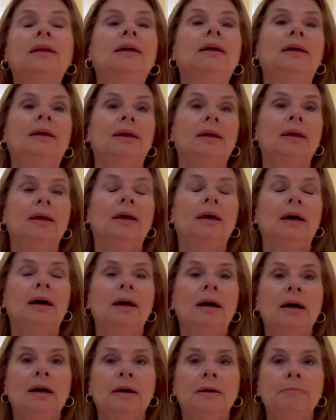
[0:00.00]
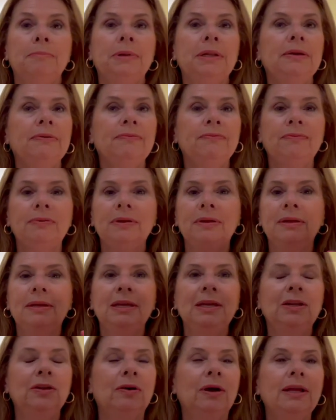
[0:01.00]
But if,
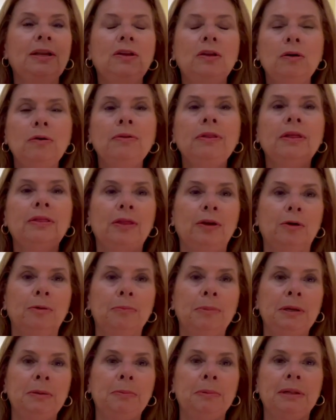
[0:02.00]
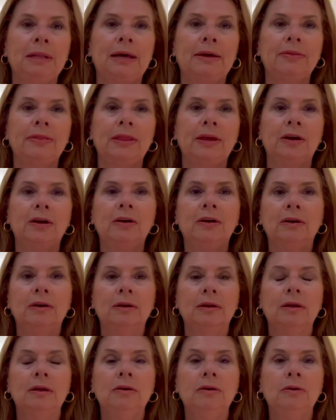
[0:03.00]
you know, I know that there are people out there
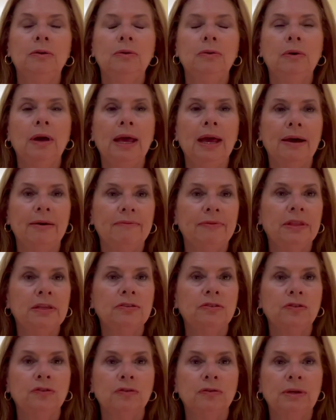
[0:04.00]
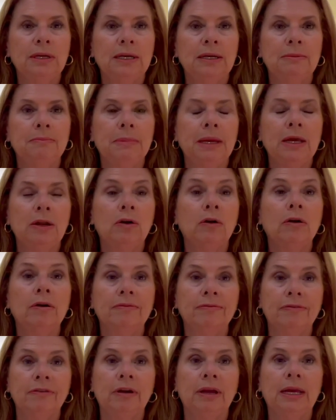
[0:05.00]
who have this dream and are
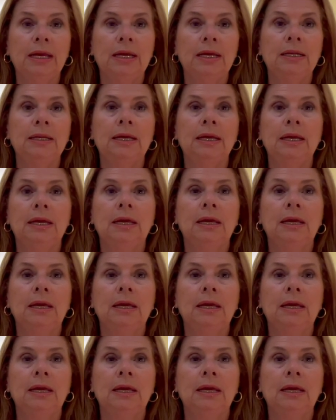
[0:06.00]
afraid.